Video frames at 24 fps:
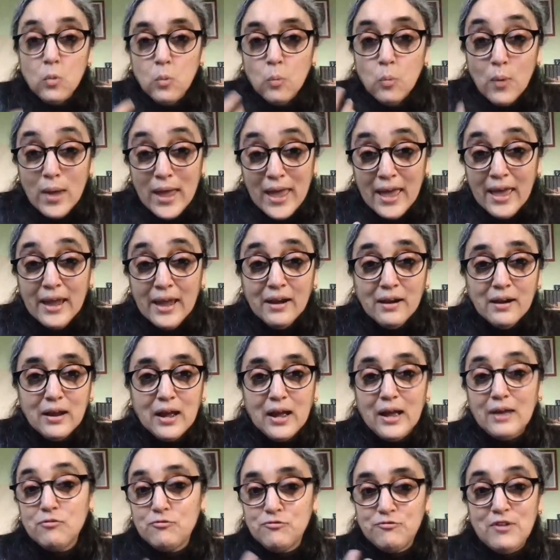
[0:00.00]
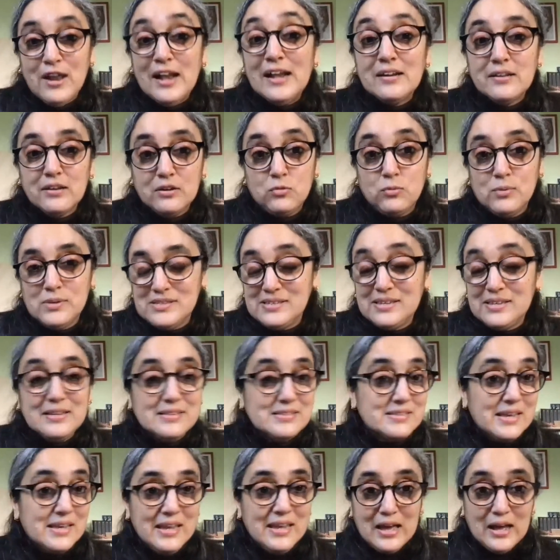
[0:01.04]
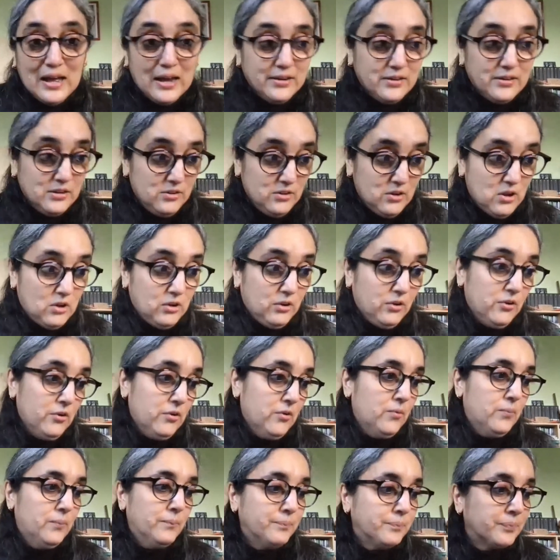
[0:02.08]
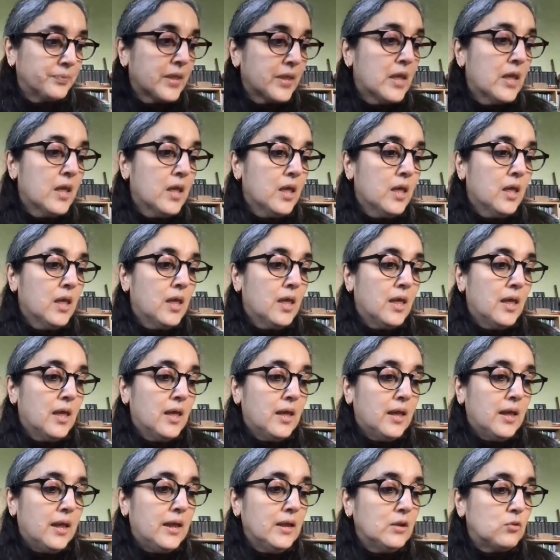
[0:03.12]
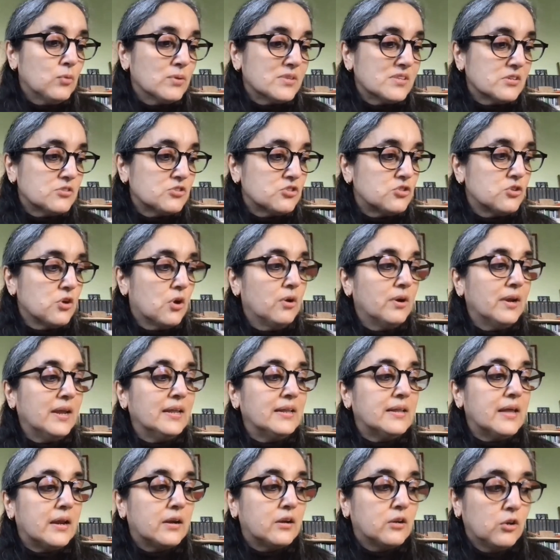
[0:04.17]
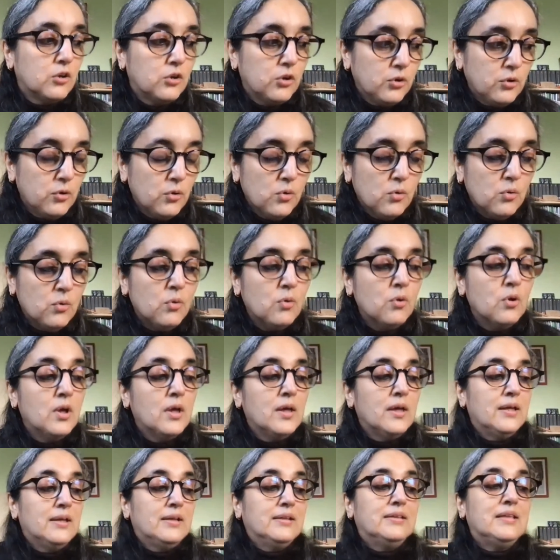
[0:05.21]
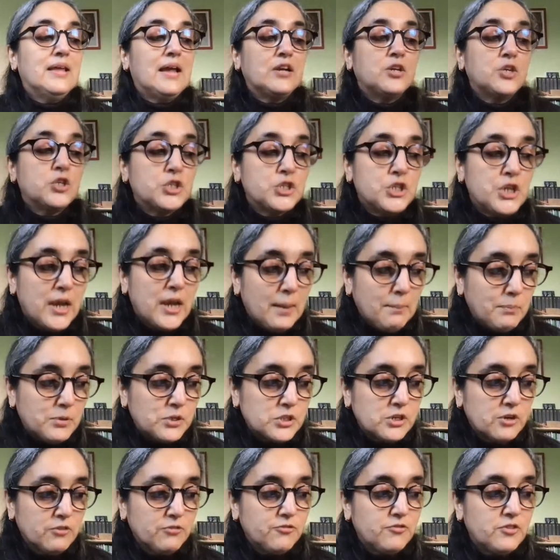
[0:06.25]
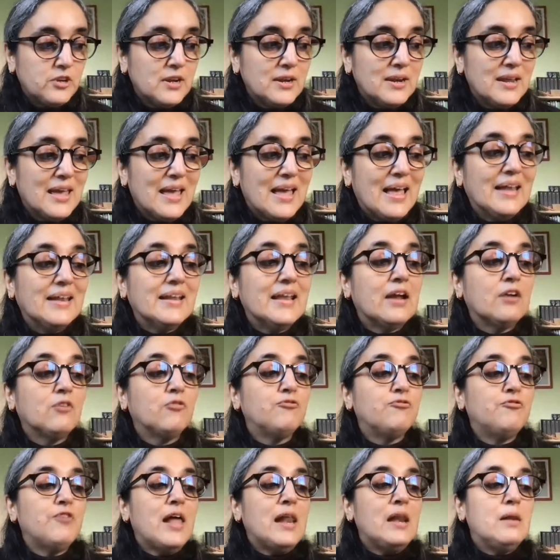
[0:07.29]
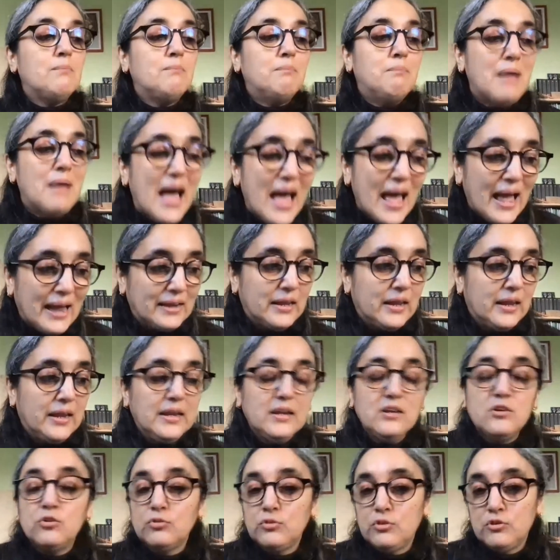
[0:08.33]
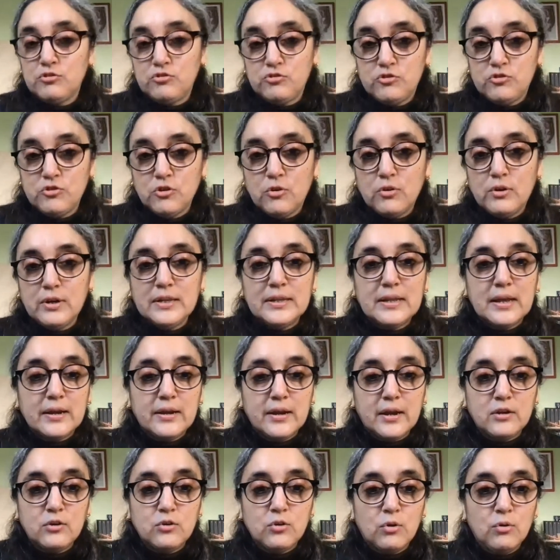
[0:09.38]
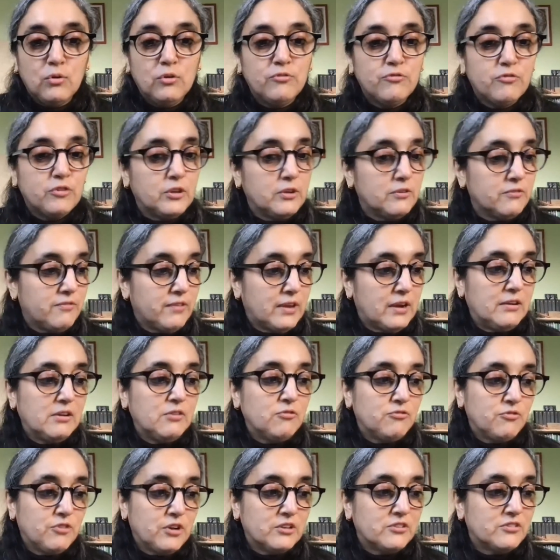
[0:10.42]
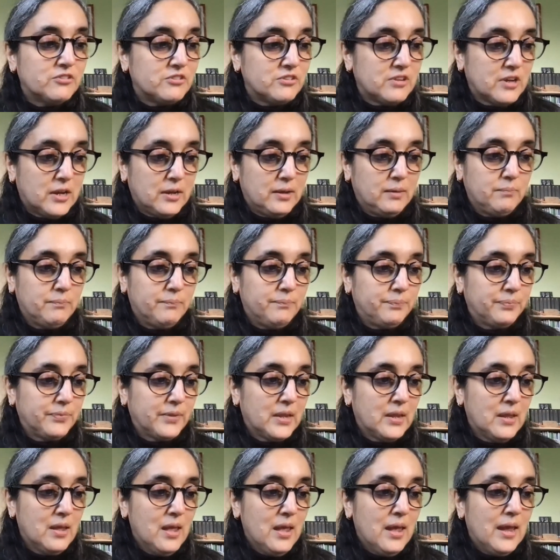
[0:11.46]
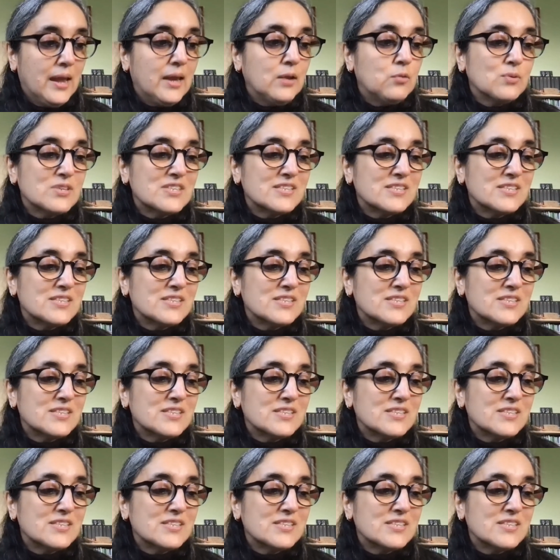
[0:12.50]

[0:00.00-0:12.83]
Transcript: Where I felt it was easy, I did not know. It was a story that grew, that shape shifted, and that fell back into the story that I told for the very first time. It